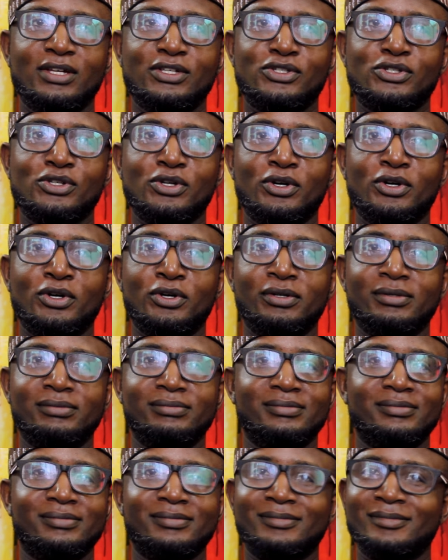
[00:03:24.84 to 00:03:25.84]
So
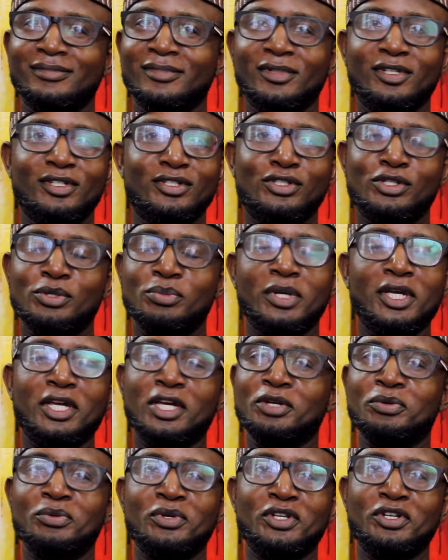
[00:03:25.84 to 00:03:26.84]
to
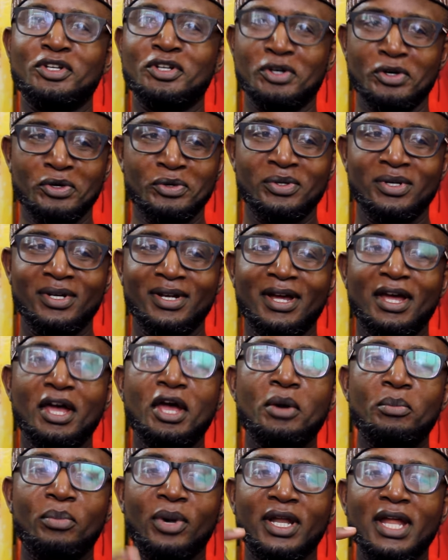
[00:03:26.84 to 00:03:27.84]
begin with, no.
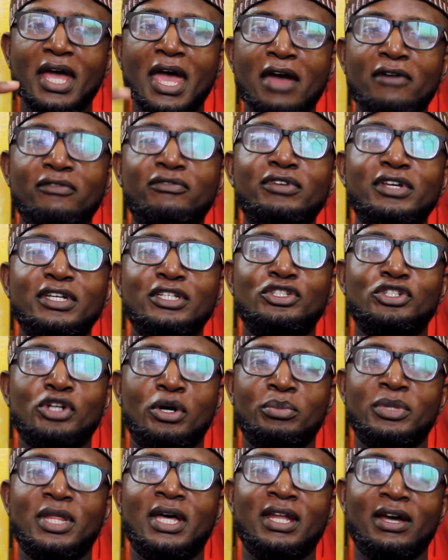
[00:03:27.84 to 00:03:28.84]
But every
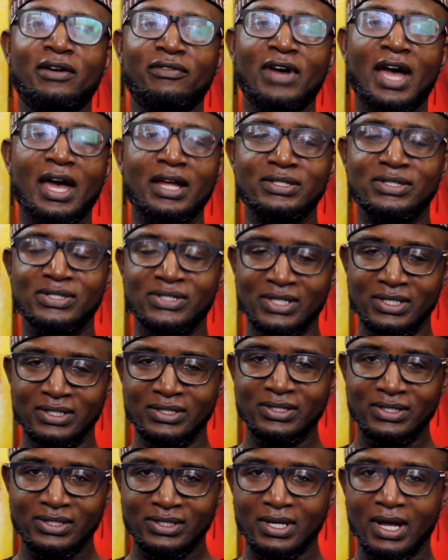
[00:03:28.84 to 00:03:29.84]
job that I've had
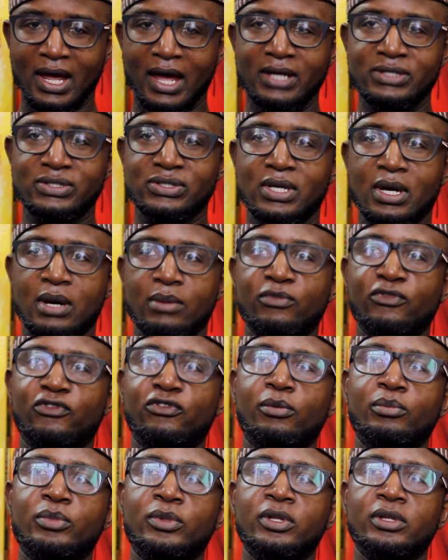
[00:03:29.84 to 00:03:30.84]
since has come
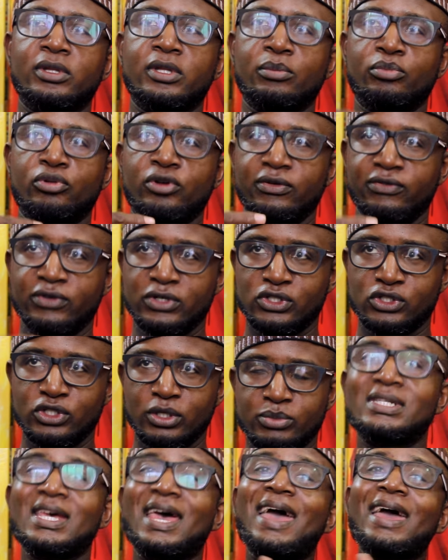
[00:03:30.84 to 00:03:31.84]
from the previous
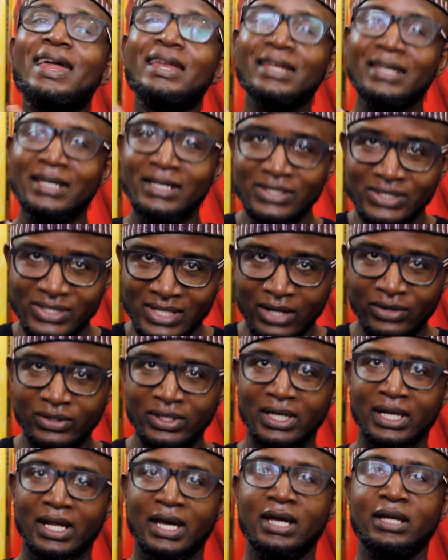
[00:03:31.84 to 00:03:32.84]
job. 10 years down
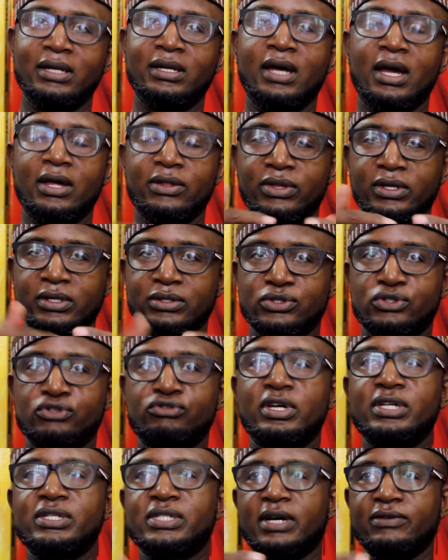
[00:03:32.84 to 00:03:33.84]
the line, I think
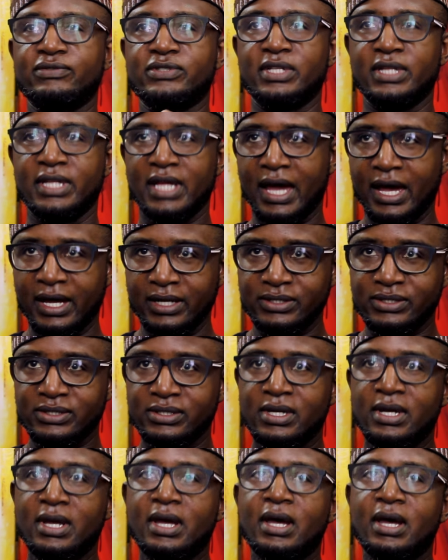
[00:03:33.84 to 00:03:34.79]
straight after that,